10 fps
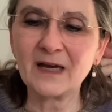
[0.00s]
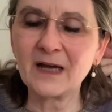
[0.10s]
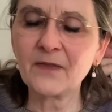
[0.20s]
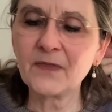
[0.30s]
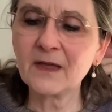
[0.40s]

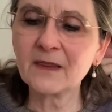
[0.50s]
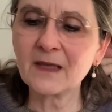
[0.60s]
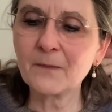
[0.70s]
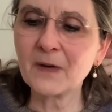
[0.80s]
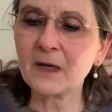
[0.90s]
I think
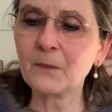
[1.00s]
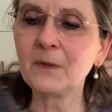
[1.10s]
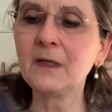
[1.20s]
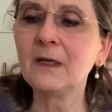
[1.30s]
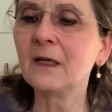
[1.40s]
they might
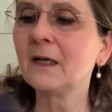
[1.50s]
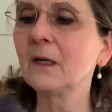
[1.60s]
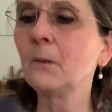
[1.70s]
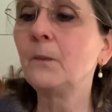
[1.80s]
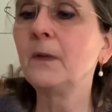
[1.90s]
be a
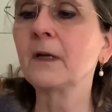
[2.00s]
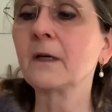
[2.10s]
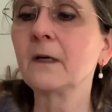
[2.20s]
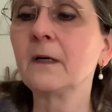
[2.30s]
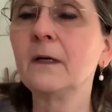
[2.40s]
little
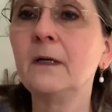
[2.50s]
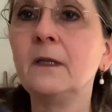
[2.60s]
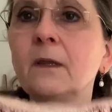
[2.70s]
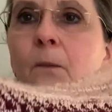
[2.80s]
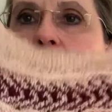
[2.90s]
bigger
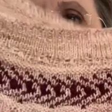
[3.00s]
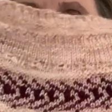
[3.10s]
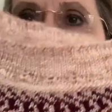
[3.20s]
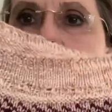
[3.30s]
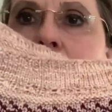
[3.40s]
in the pattern,